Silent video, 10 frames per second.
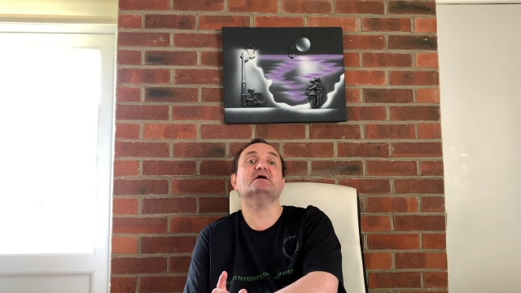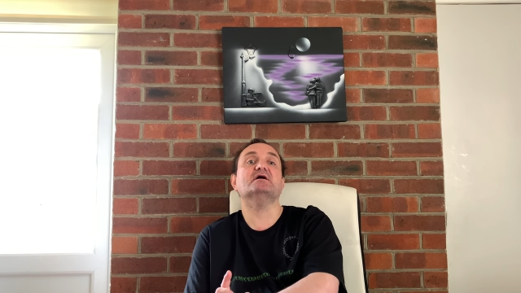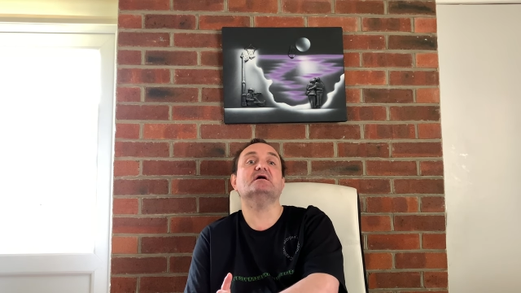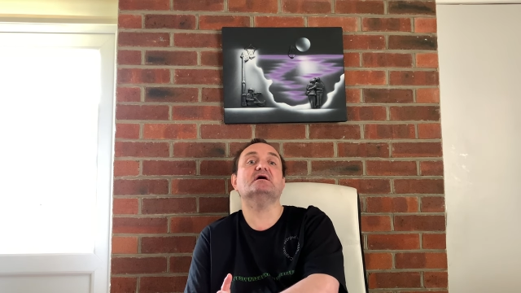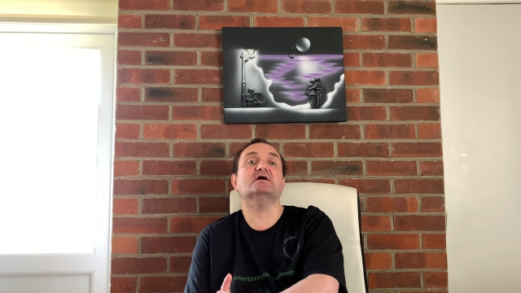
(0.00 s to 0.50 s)

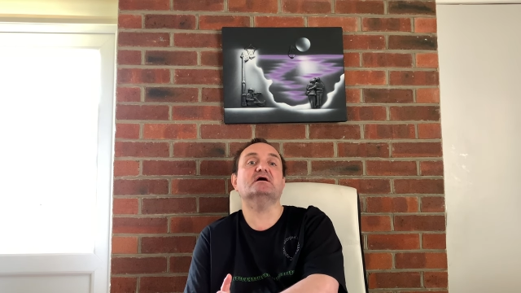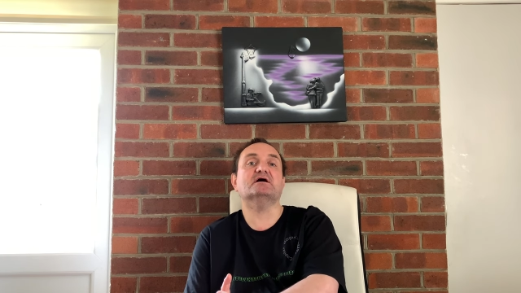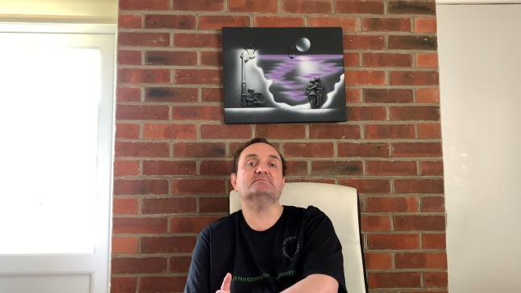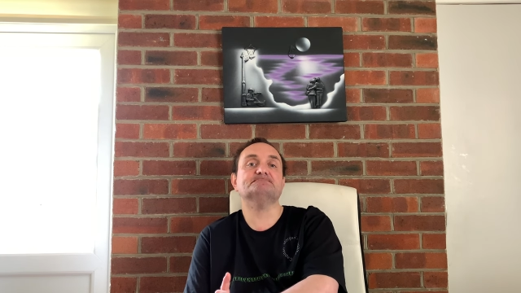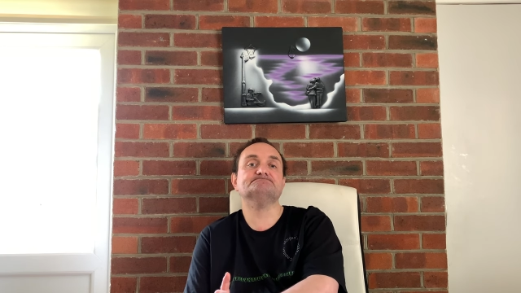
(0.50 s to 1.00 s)

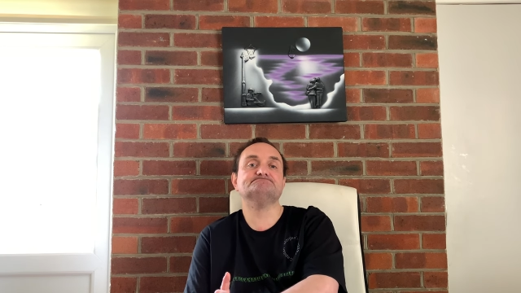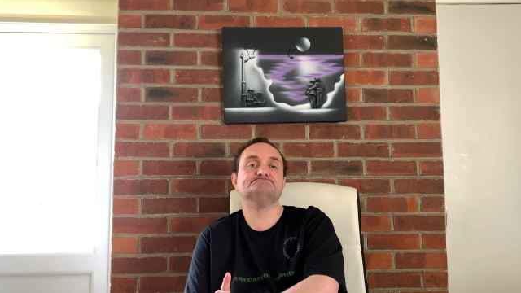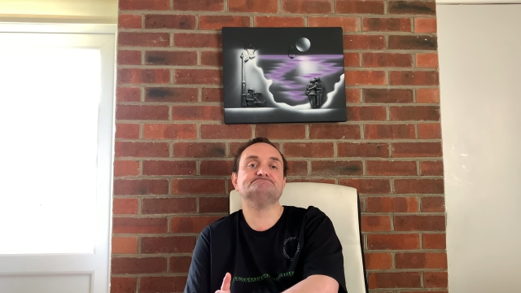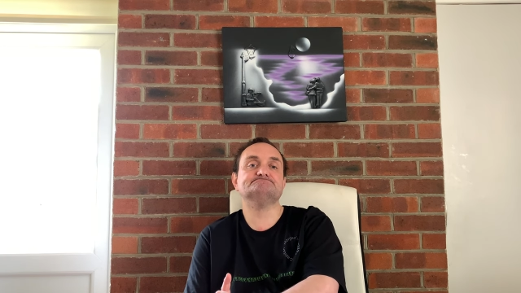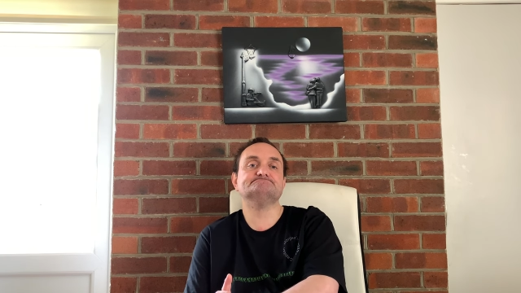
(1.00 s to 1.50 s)

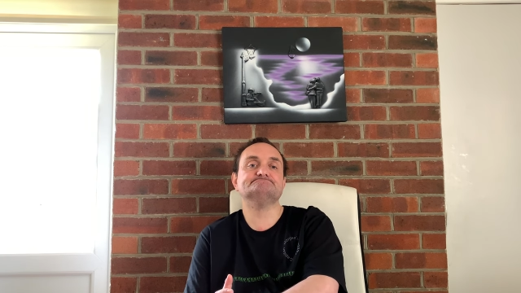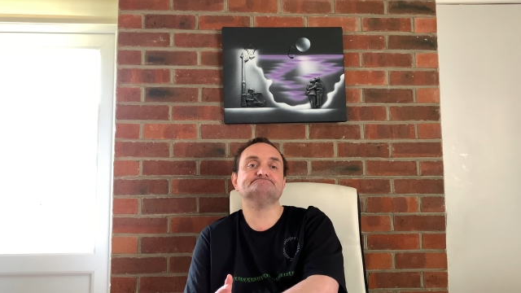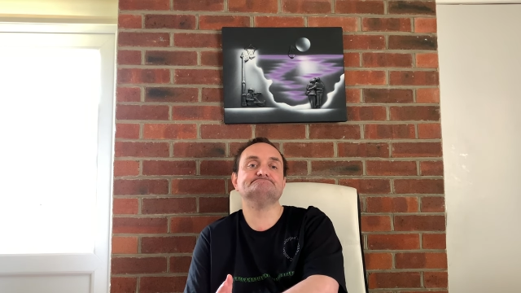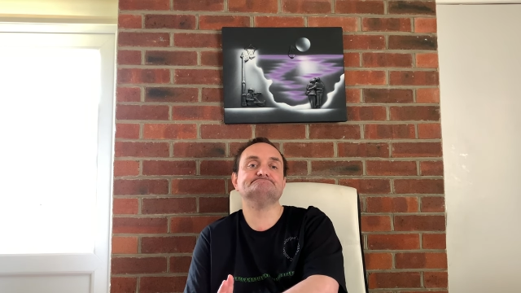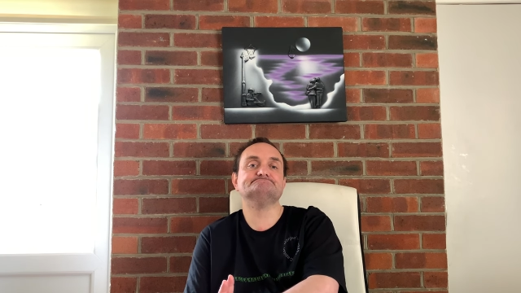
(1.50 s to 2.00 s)

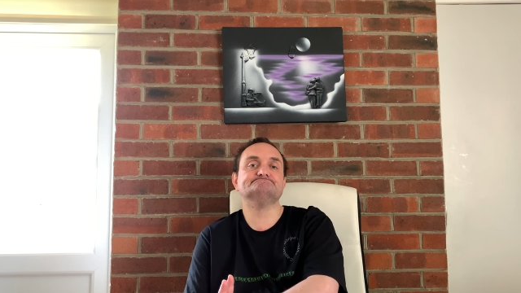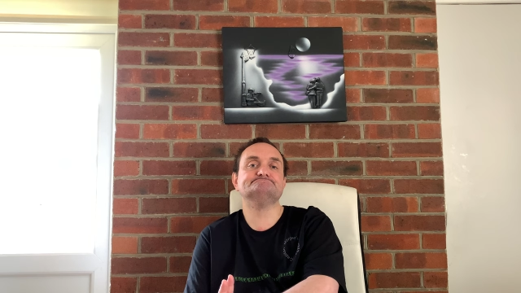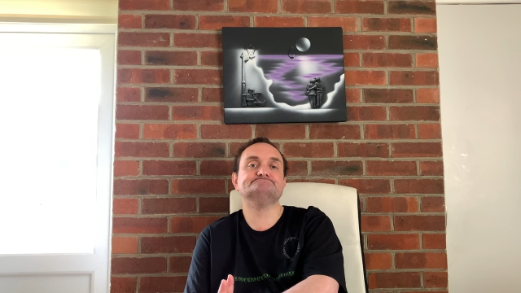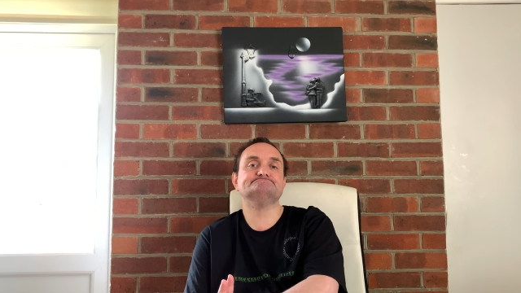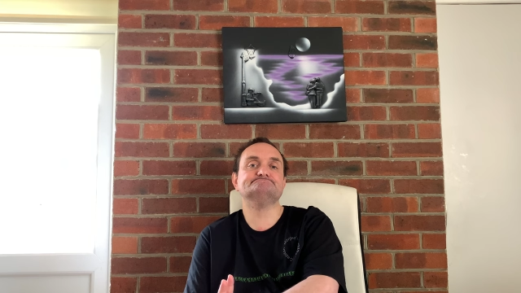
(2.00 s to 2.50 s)

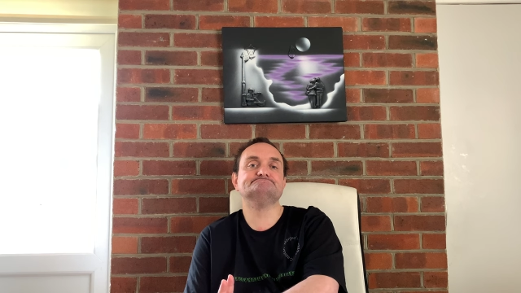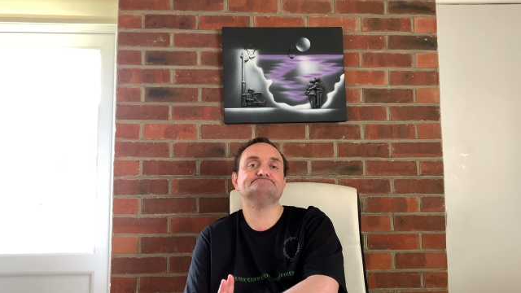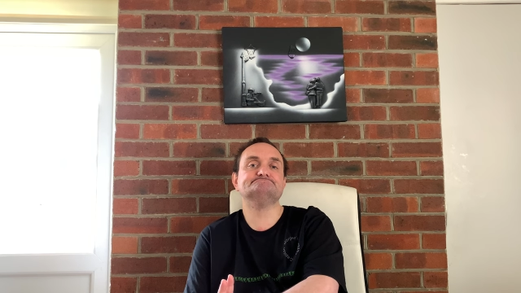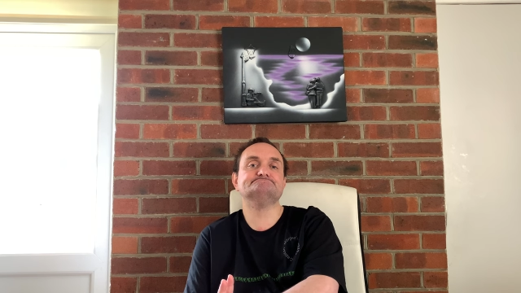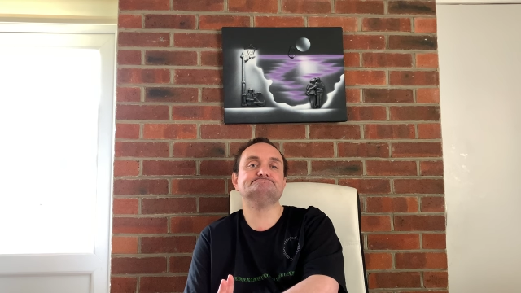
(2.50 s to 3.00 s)

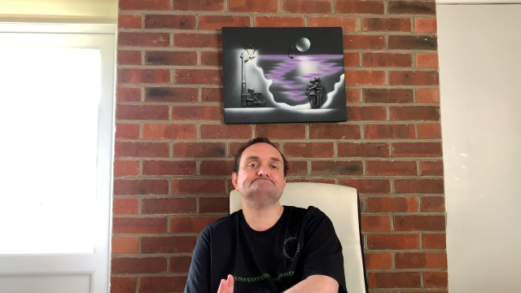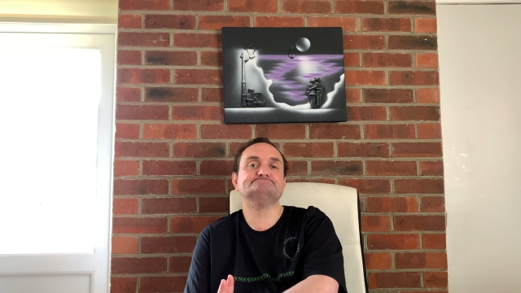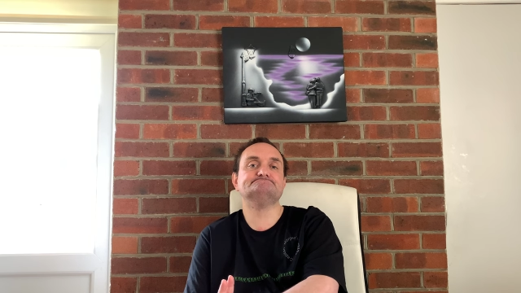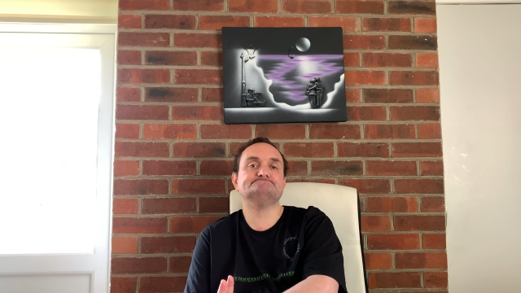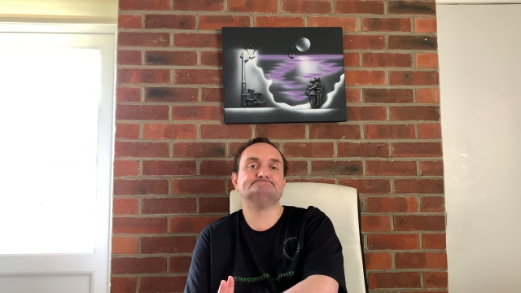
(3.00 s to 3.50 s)

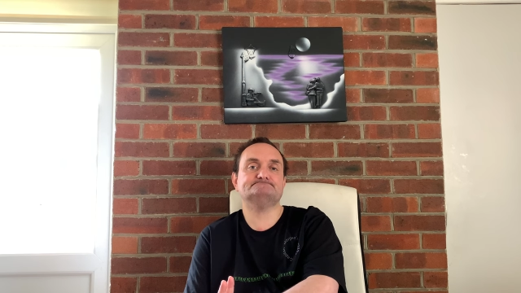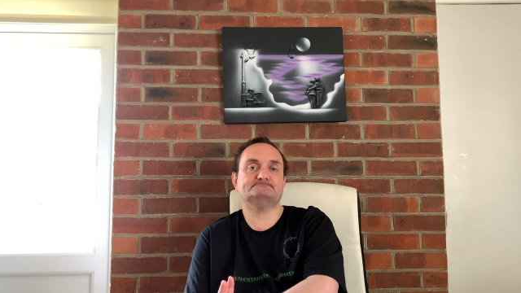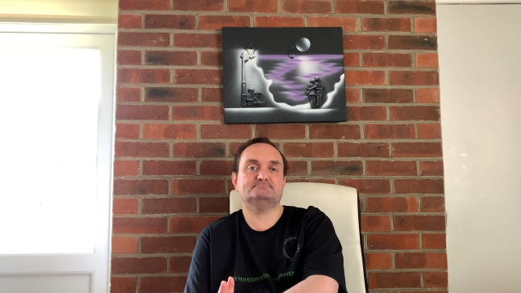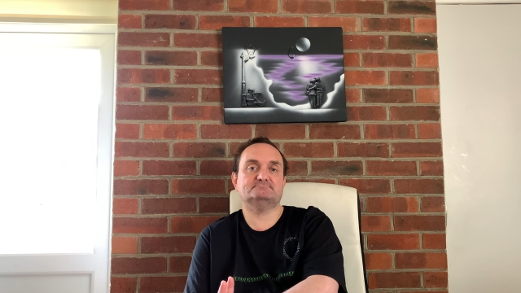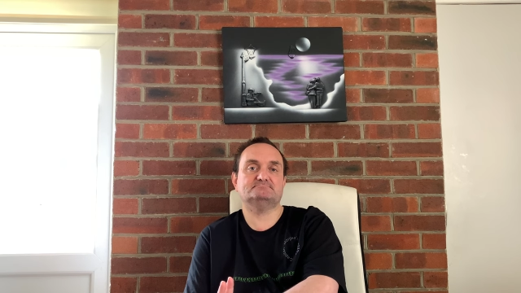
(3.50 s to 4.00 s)

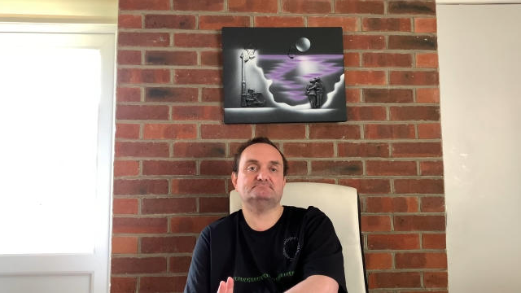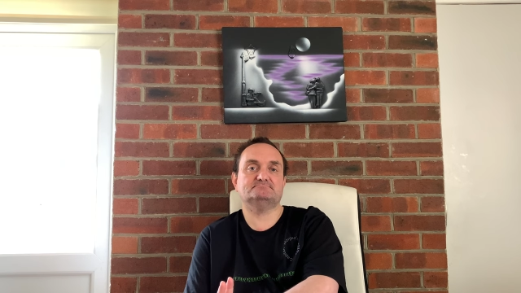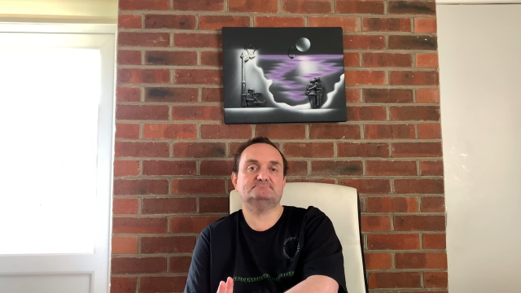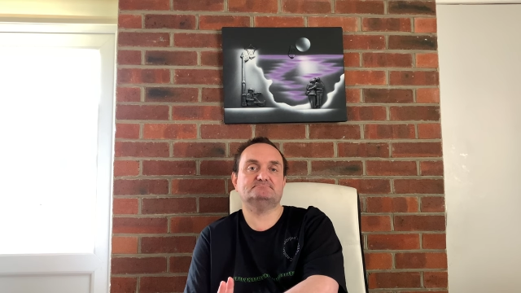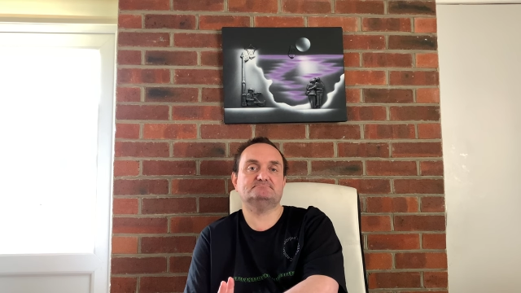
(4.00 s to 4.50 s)

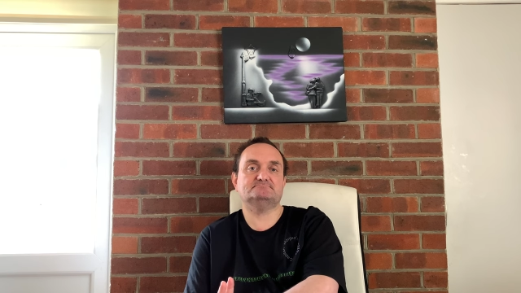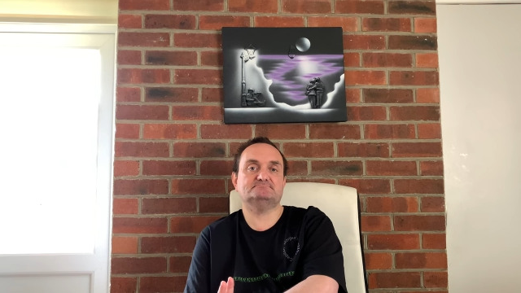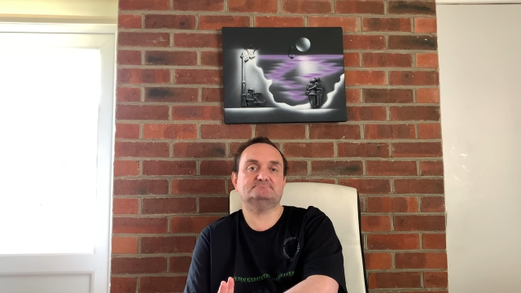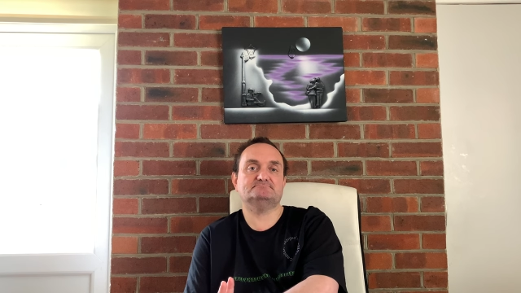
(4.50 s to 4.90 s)
[no speech]